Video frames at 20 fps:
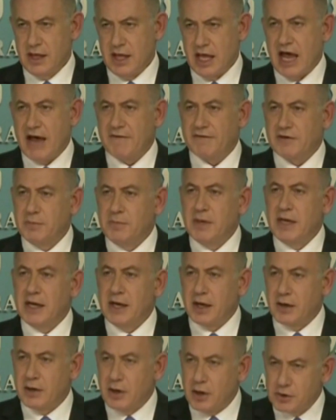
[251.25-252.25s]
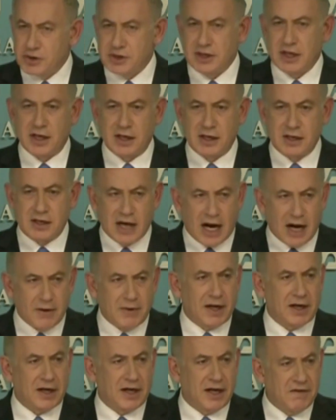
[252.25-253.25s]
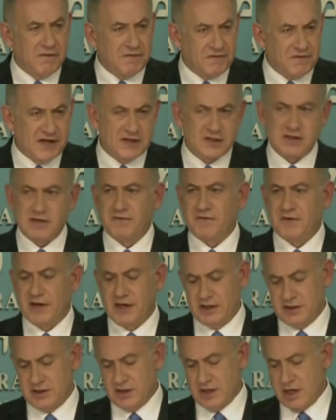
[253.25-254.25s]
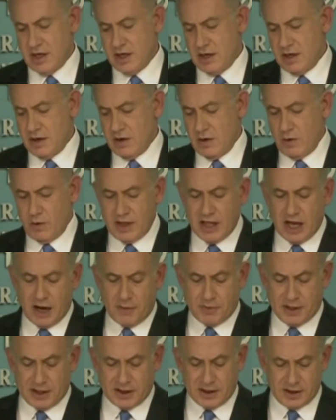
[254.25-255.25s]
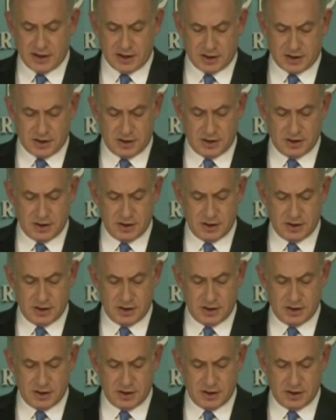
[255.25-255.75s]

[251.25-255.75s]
have to be negotiated directly, face-to-face, without preconditions.